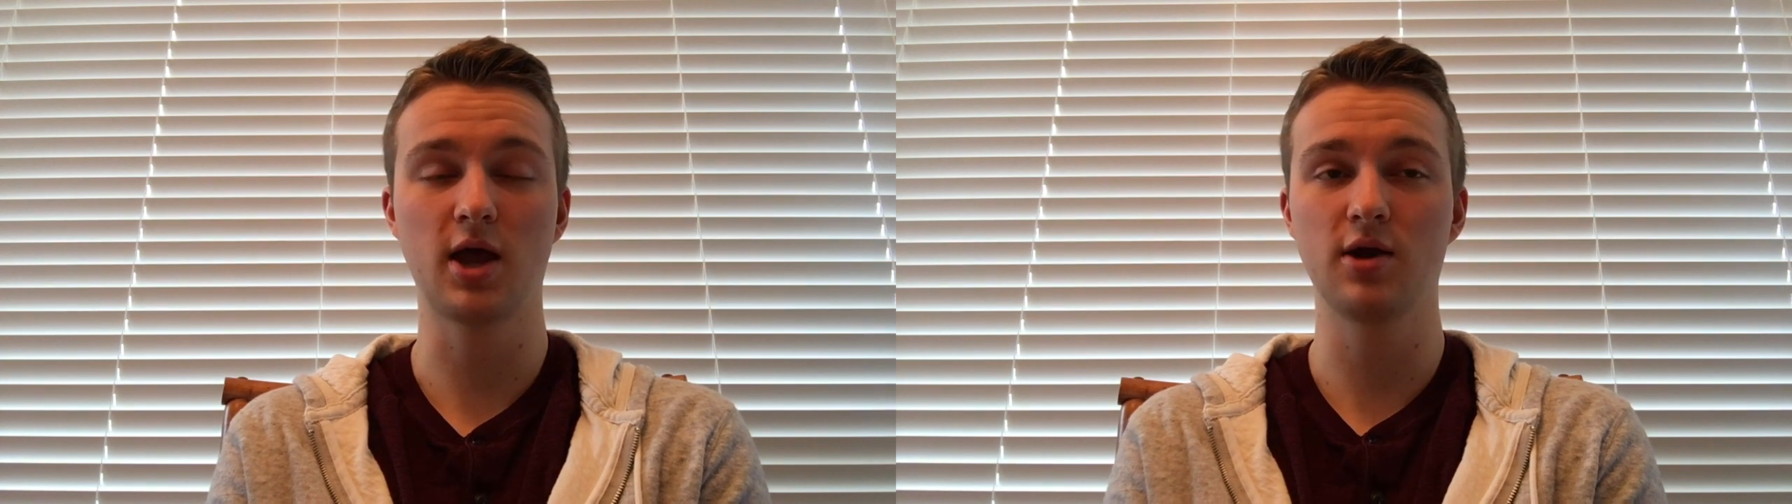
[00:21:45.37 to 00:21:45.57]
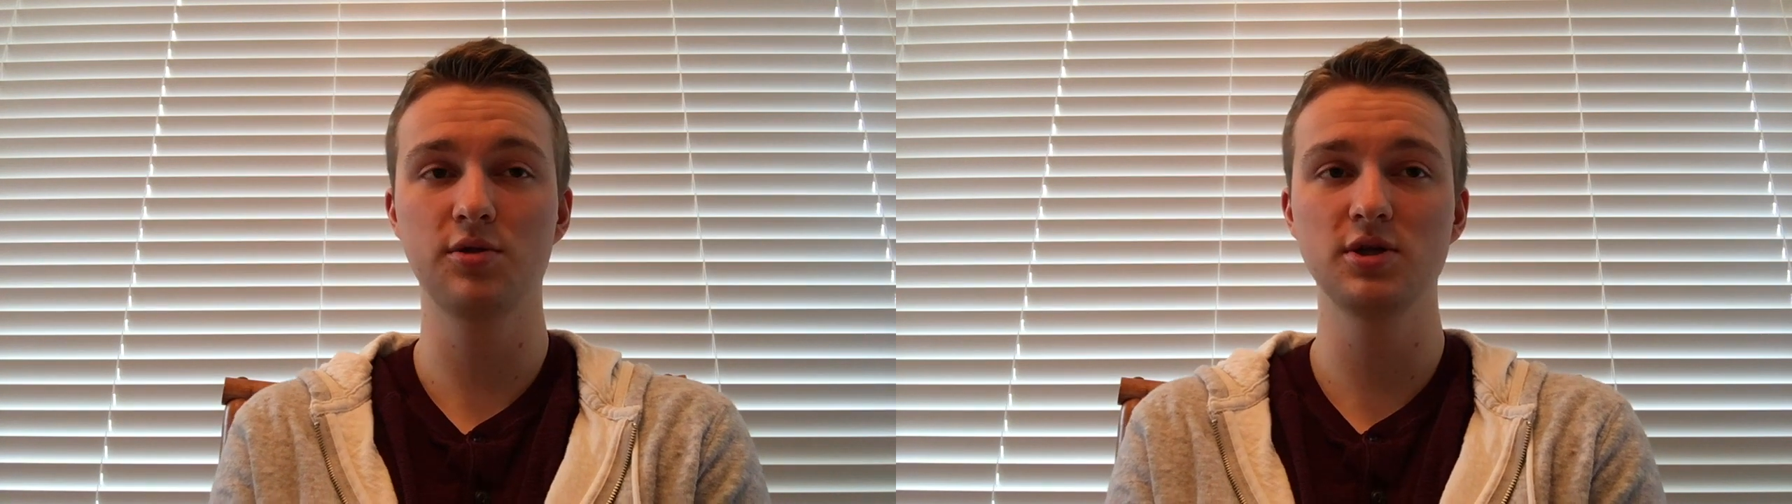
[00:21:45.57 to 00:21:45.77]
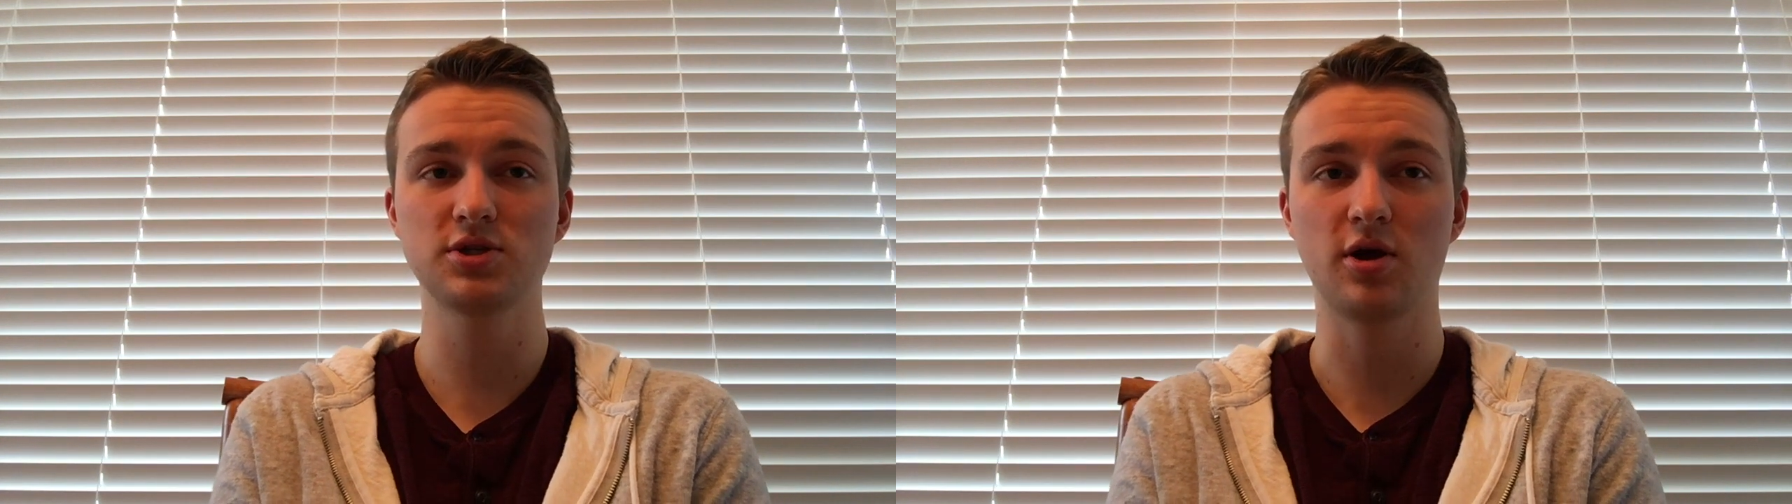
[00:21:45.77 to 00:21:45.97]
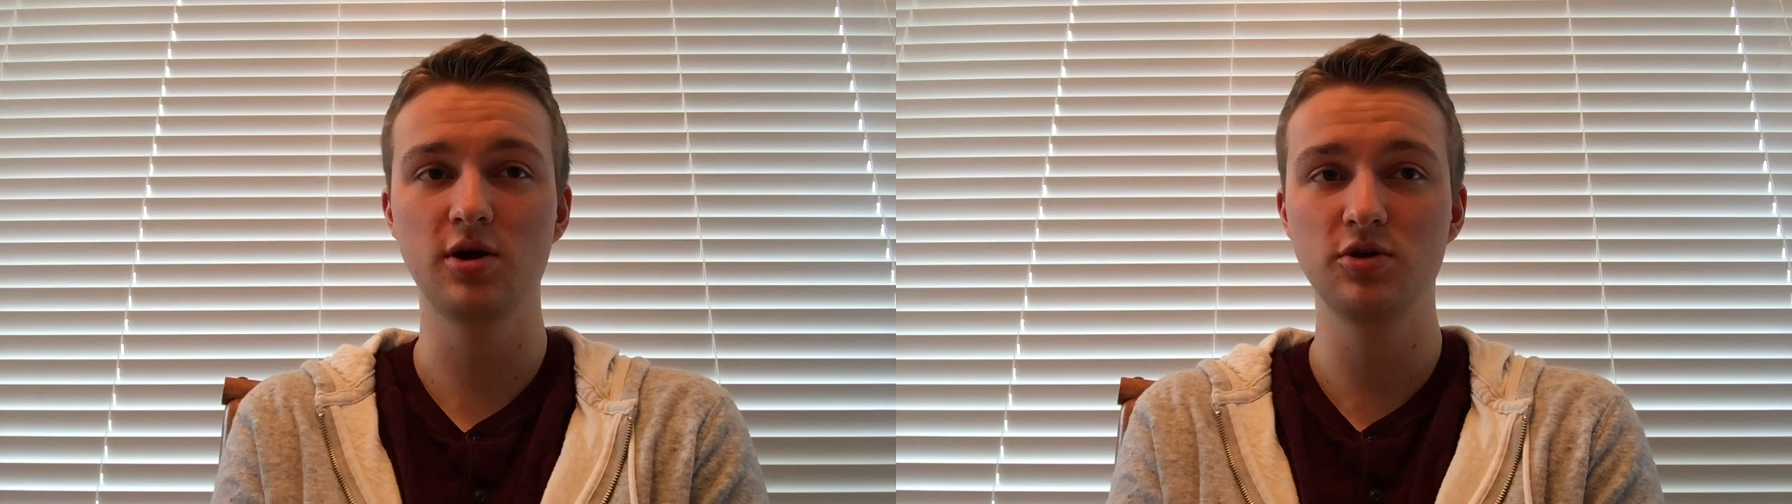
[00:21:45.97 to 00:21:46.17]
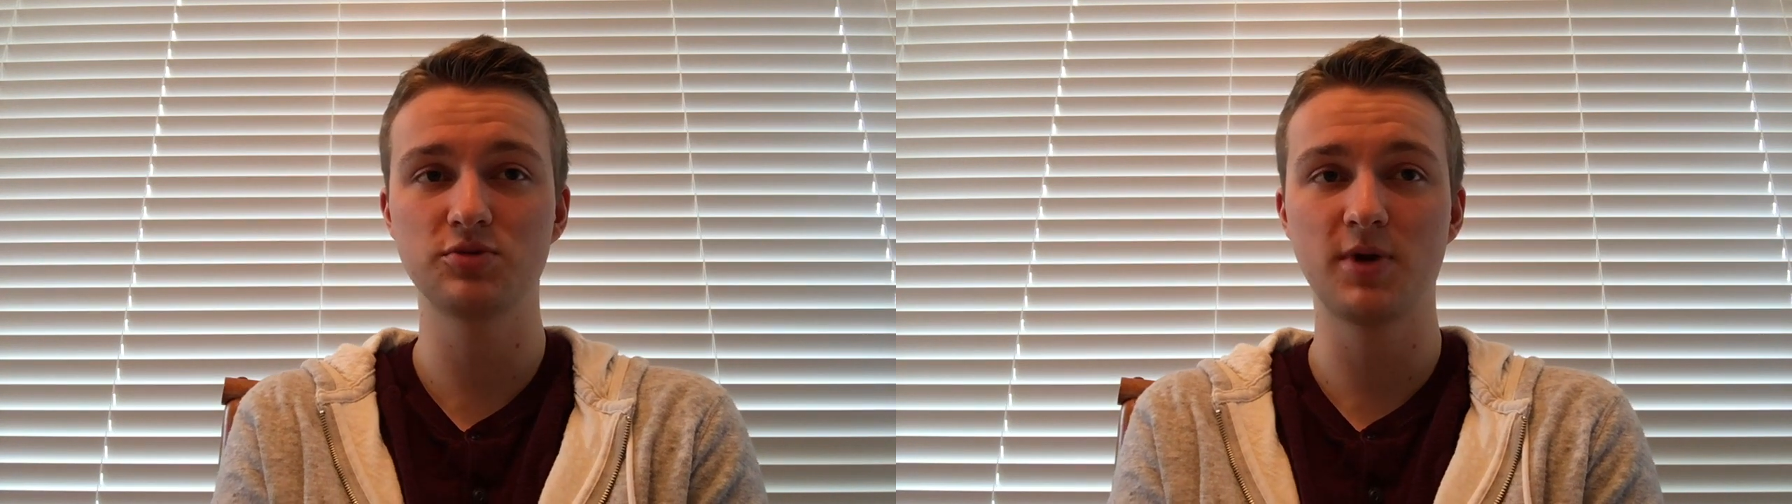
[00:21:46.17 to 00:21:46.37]
I don't think his
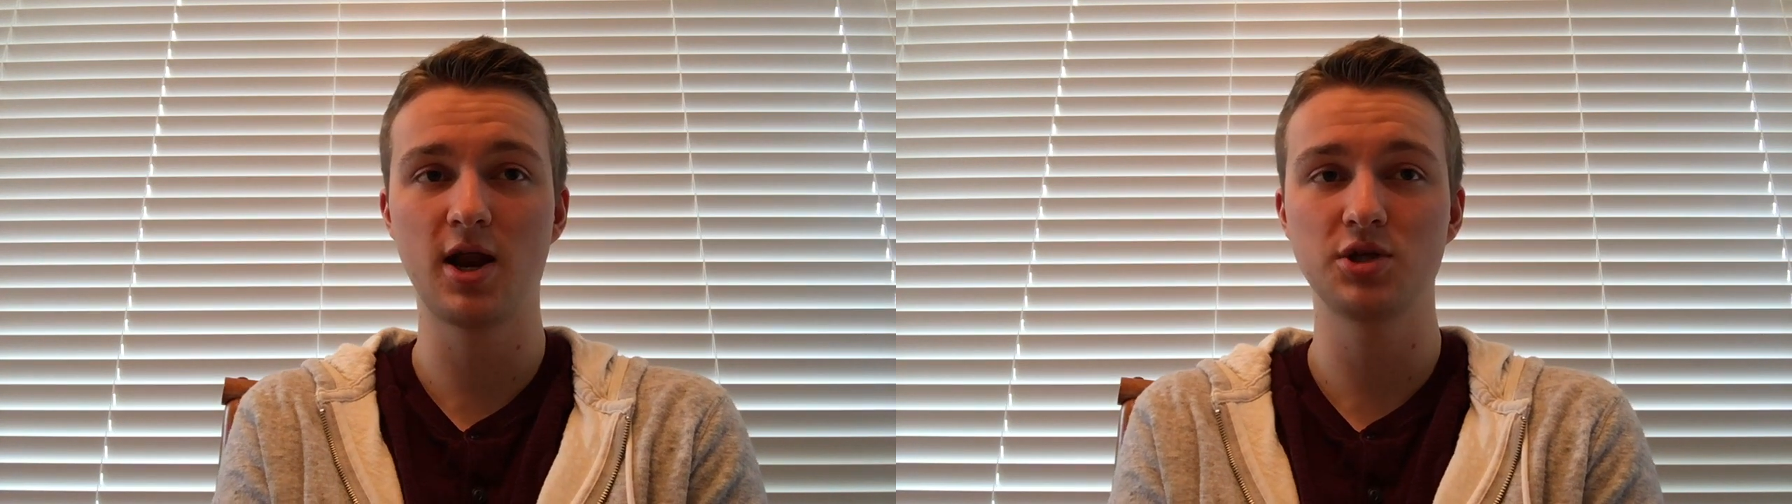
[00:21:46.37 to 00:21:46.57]
cardio is bad.